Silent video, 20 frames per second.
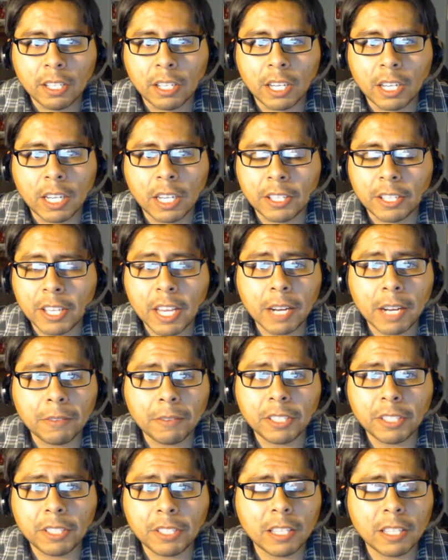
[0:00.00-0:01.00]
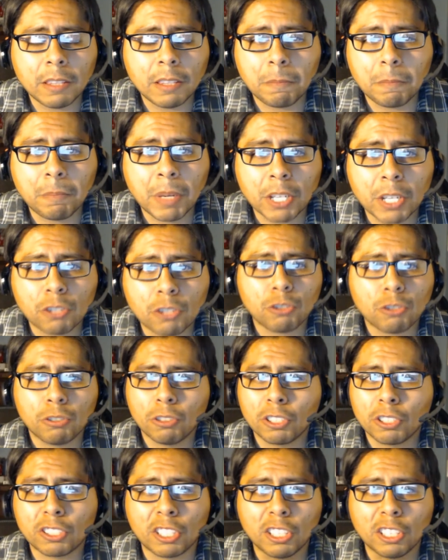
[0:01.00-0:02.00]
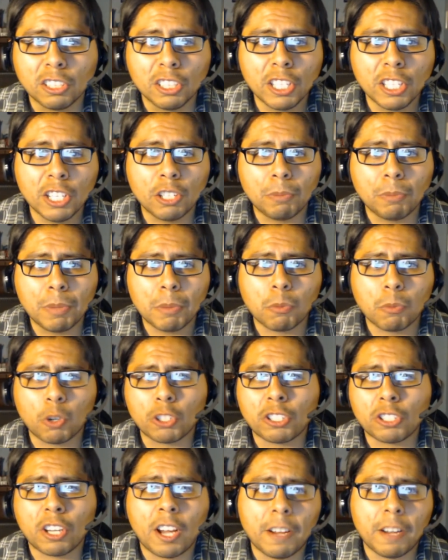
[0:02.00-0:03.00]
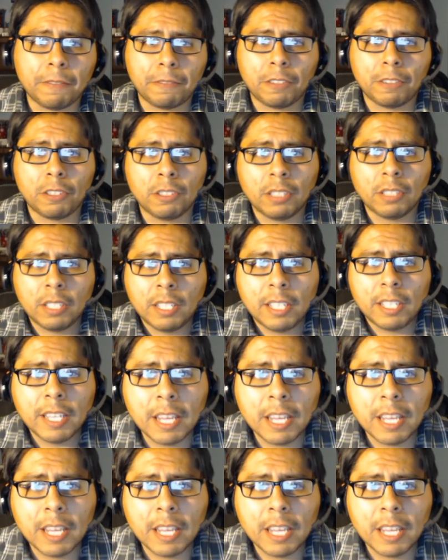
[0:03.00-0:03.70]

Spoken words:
The NFC picture looks a little bit more tougher,